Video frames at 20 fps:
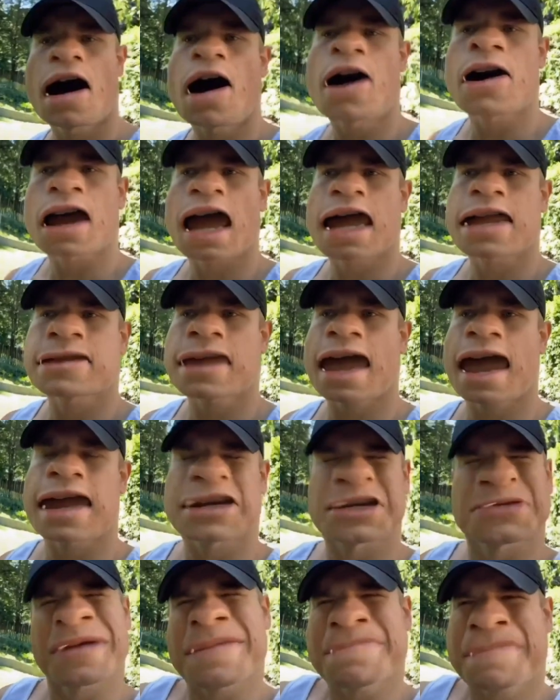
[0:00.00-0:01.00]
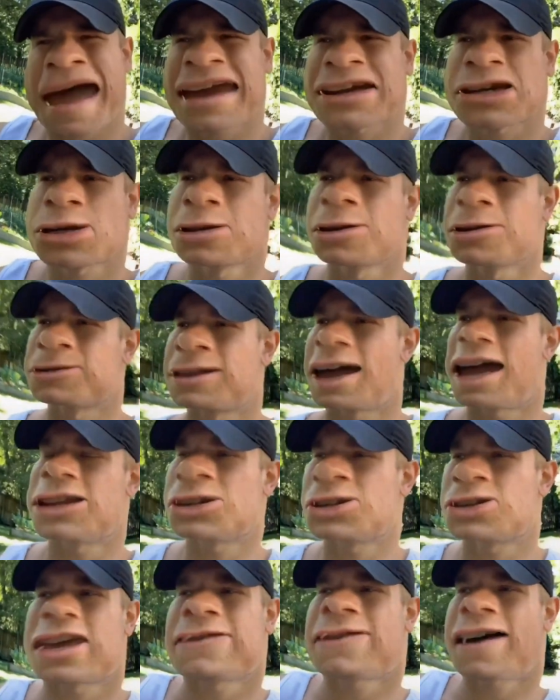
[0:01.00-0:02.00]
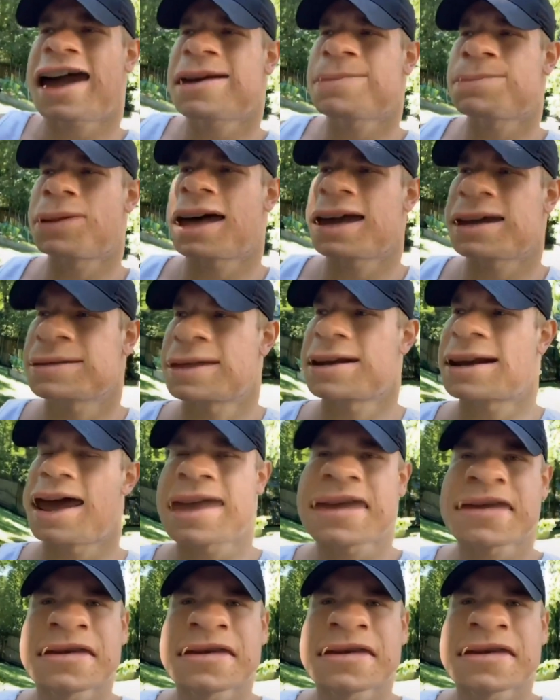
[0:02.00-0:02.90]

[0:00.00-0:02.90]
Okay, thanks. My back's a little tight, Steve. I ain't playing today.